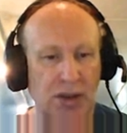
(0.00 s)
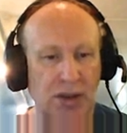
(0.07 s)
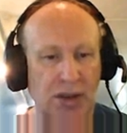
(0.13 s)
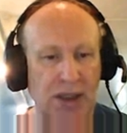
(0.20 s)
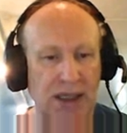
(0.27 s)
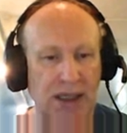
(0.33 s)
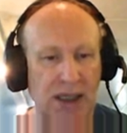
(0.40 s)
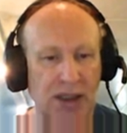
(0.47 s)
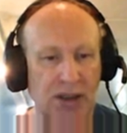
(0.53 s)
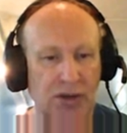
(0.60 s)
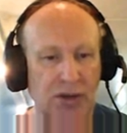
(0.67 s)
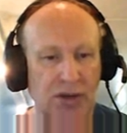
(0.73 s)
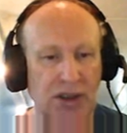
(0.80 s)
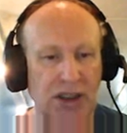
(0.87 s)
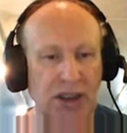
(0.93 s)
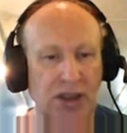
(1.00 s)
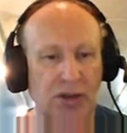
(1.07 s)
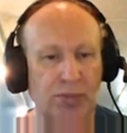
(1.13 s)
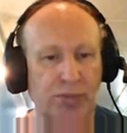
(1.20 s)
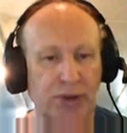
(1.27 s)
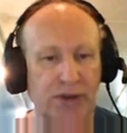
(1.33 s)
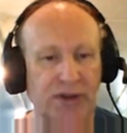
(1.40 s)
diagonally
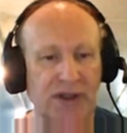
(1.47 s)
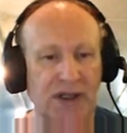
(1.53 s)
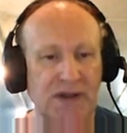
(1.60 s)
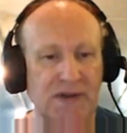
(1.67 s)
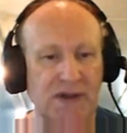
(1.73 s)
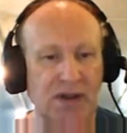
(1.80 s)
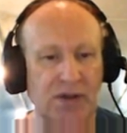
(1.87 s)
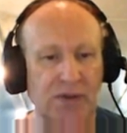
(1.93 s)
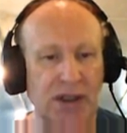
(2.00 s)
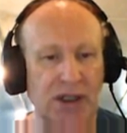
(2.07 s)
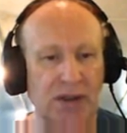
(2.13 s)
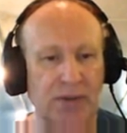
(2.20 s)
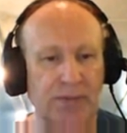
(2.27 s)
protects the queen.